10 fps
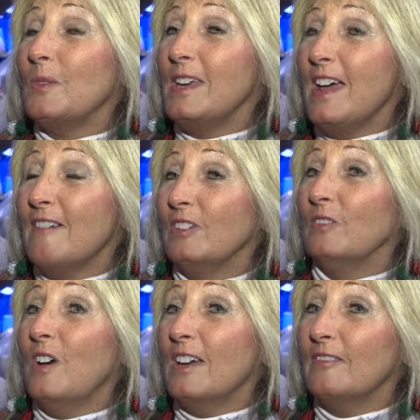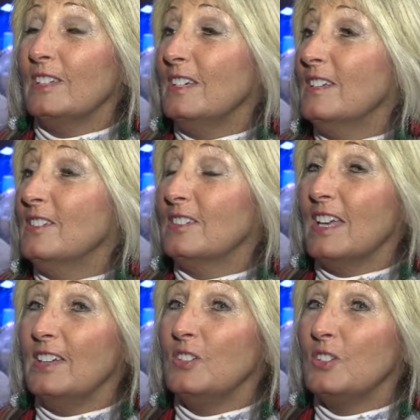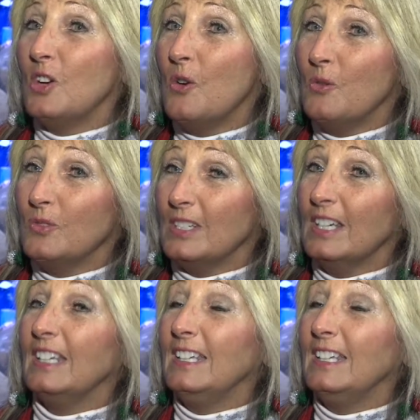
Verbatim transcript: we have a lot of kids that don't